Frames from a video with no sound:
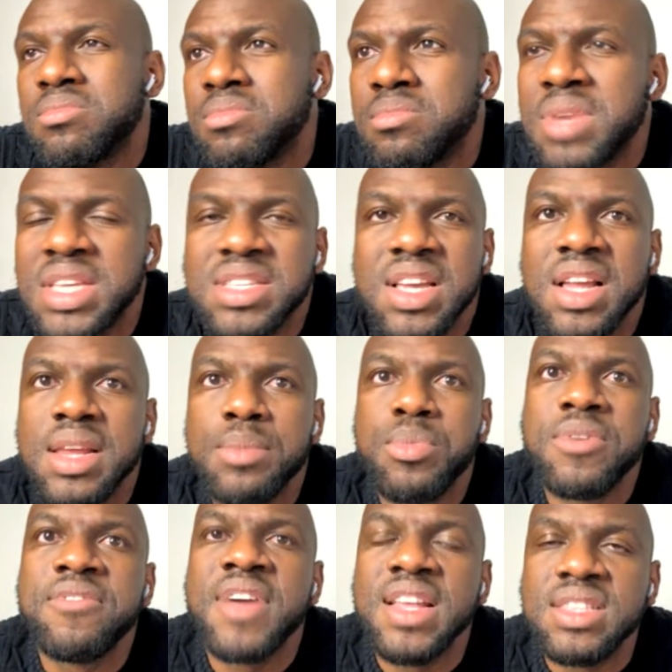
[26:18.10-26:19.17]
basically
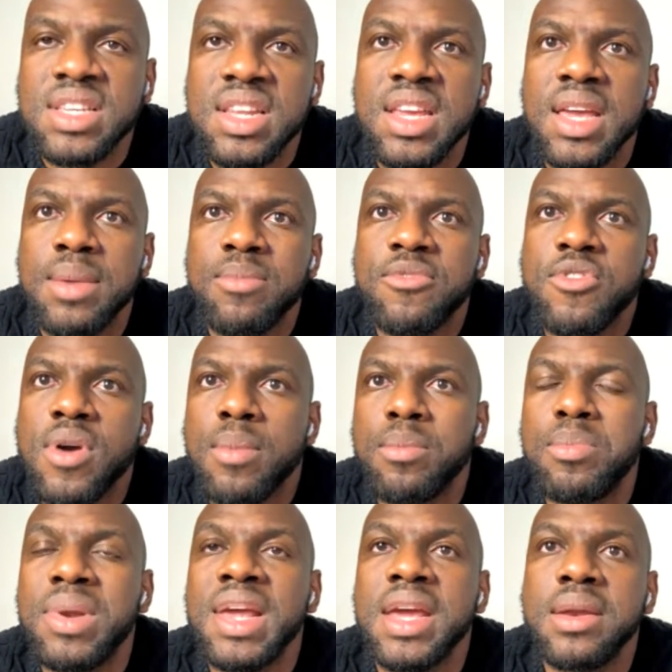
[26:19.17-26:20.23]
prevented him from
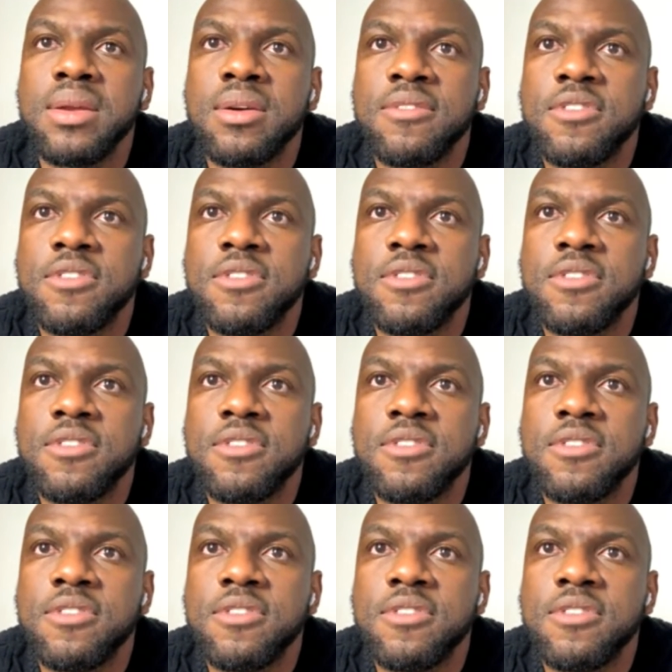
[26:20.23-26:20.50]
playing